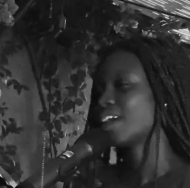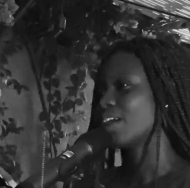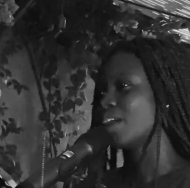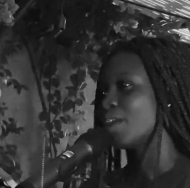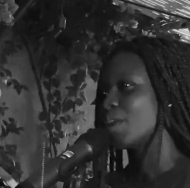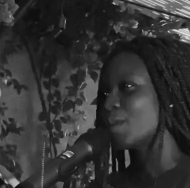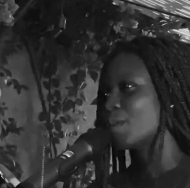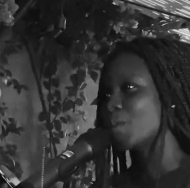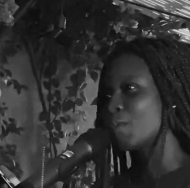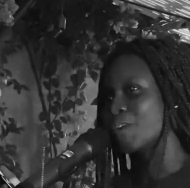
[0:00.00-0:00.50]

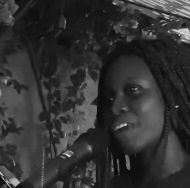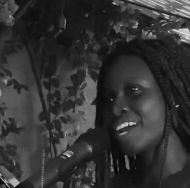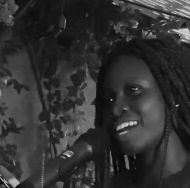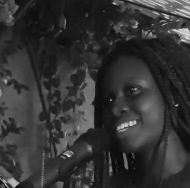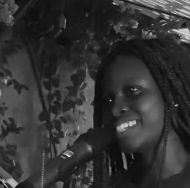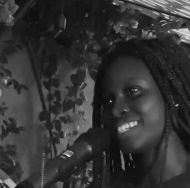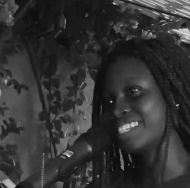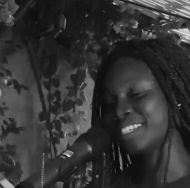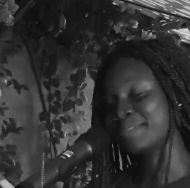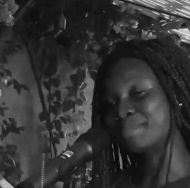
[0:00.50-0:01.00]
Where
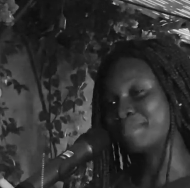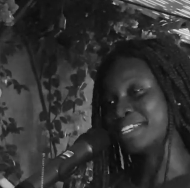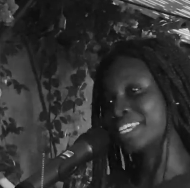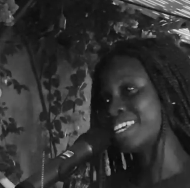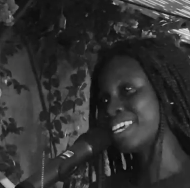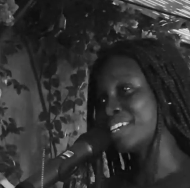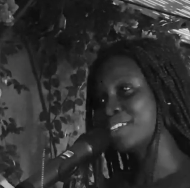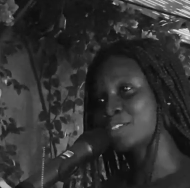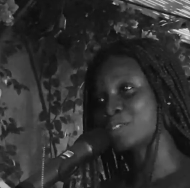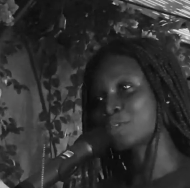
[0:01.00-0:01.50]
did it
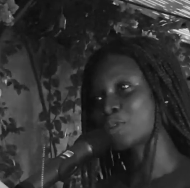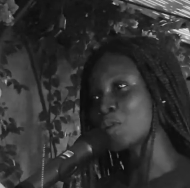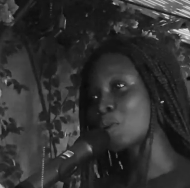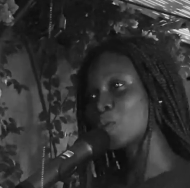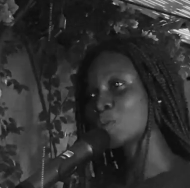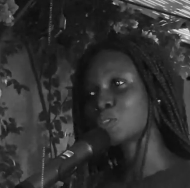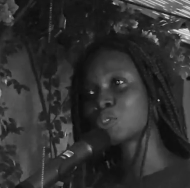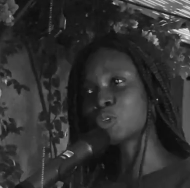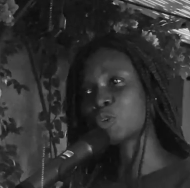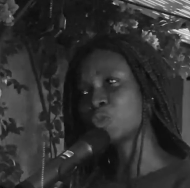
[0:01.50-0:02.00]
begin to go
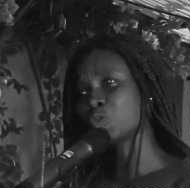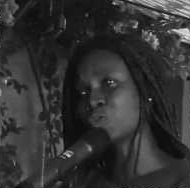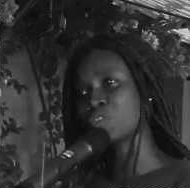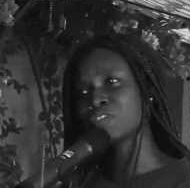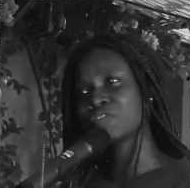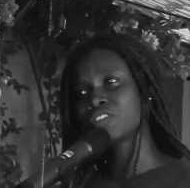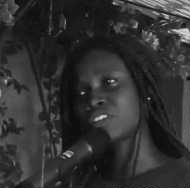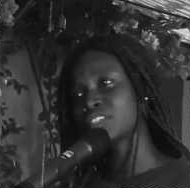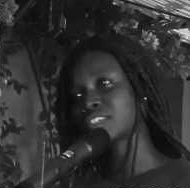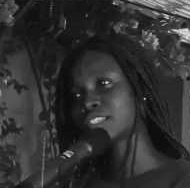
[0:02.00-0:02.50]
so
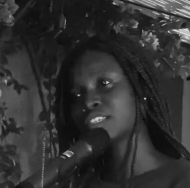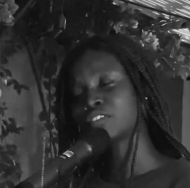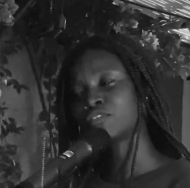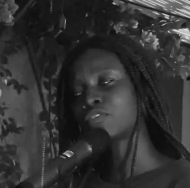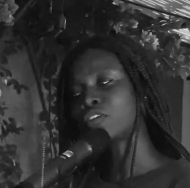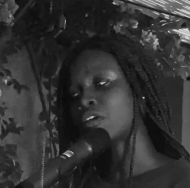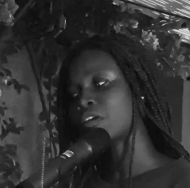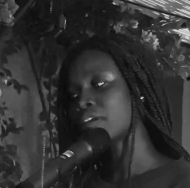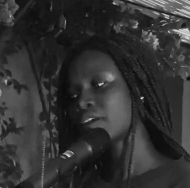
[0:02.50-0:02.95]
grievously wrong?